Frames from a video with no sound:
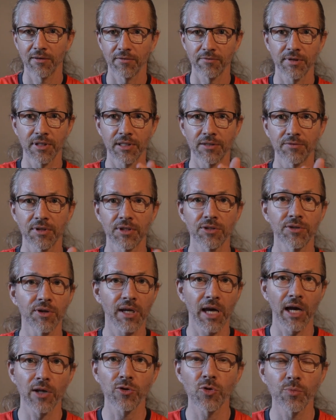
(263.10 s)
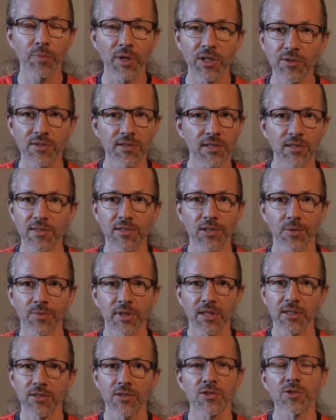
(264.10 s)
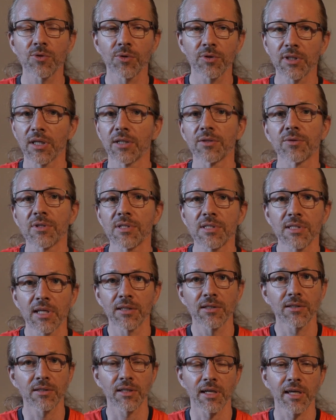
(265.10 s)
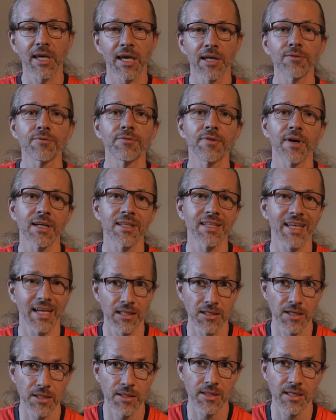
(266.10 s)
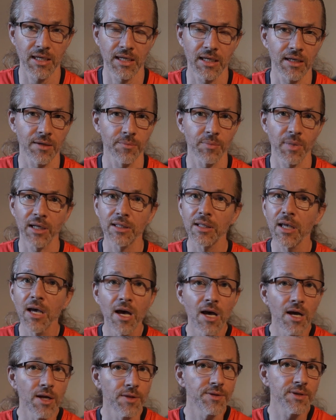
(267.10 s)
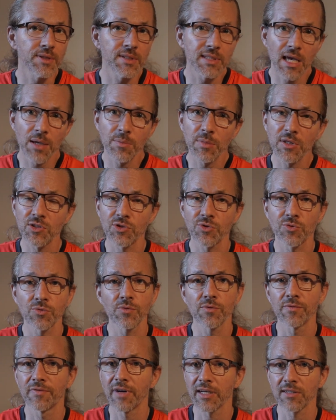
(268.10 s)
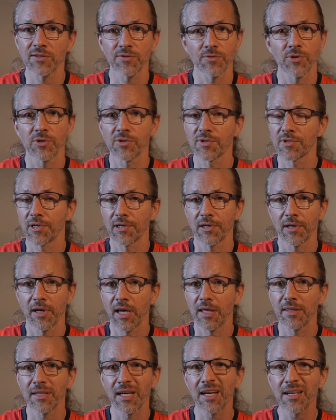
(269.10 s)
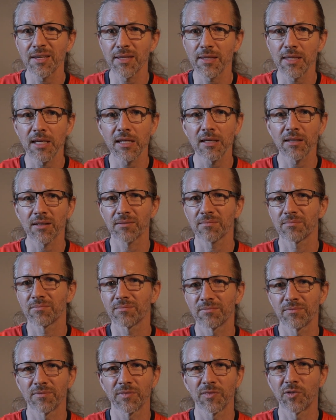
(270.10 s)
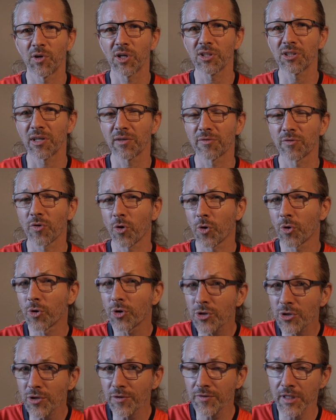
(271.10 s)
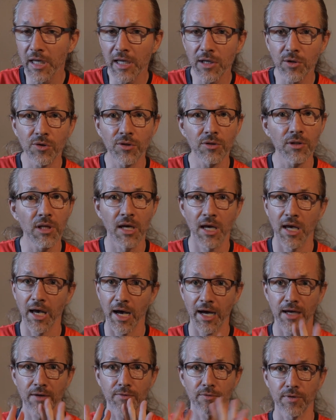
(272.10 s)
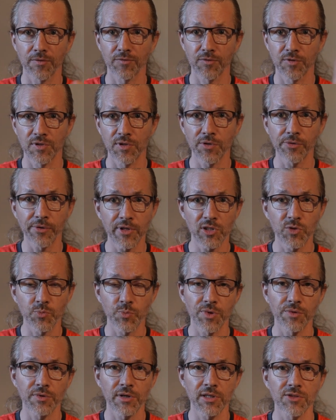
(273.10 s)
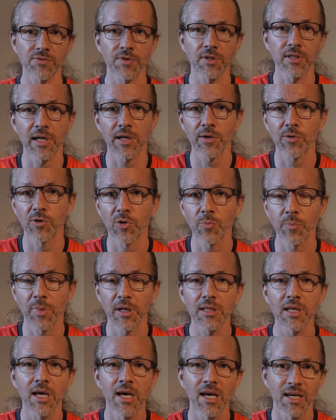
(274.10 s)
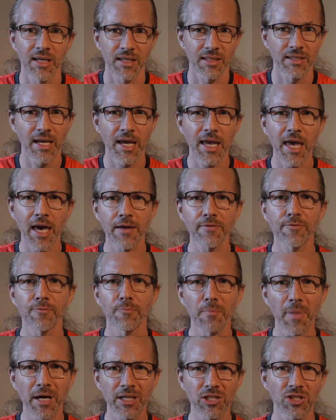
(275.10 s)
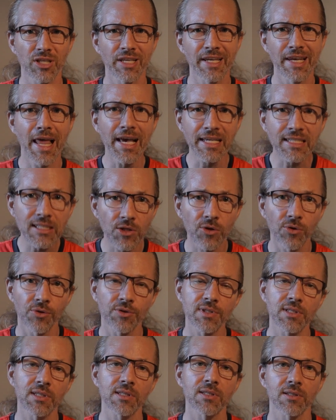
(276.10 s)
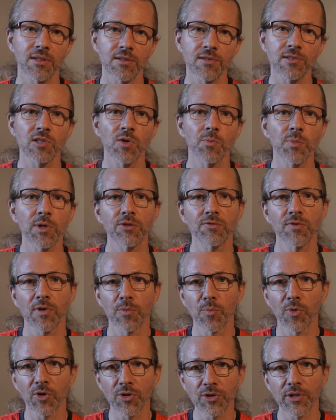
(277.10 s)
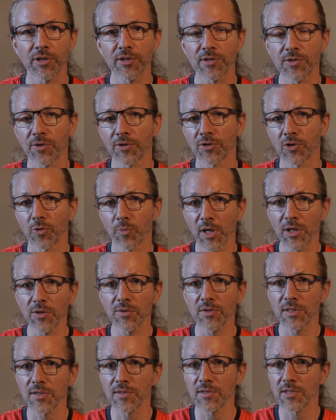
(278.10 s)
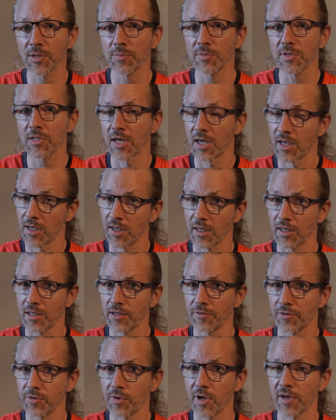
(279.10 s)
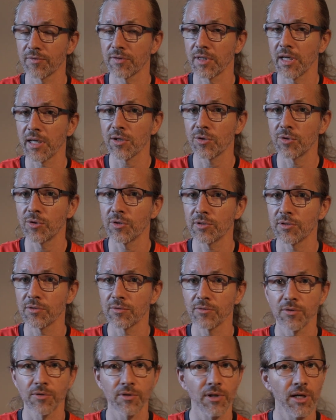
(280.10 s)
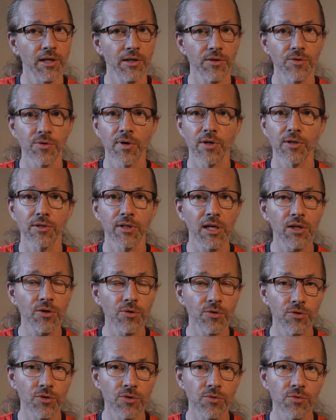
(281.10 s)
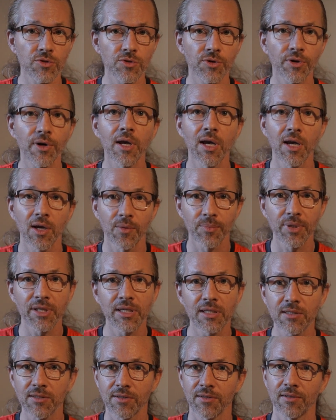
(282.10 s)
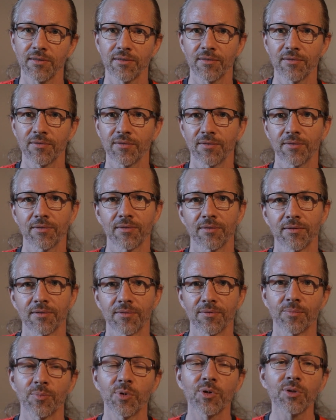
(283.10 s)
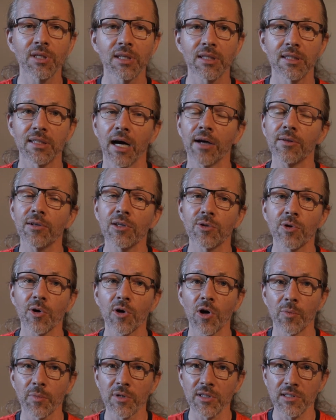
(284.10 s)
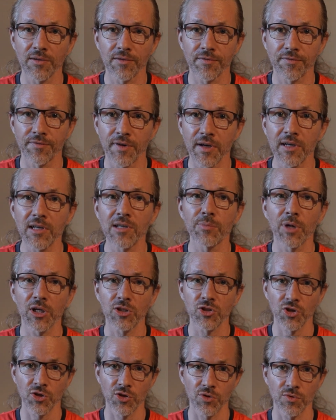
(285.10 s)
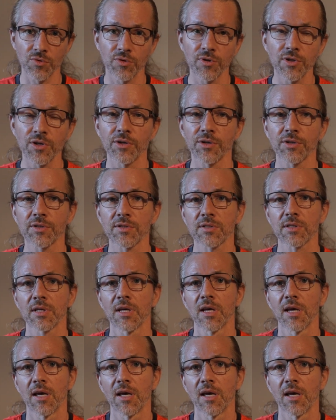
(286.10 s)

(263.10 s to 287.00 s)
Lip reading: with the Canon menu system. They just don't understand it and can't find anything. But the same is true vice versa. And I think what I've heard of Nikon, I have zero experience with Nikon, but they have much less consistency between models on the menu systems. If you have Nikon or you are a Nikon user, please put it down in the comments. I'm very much curious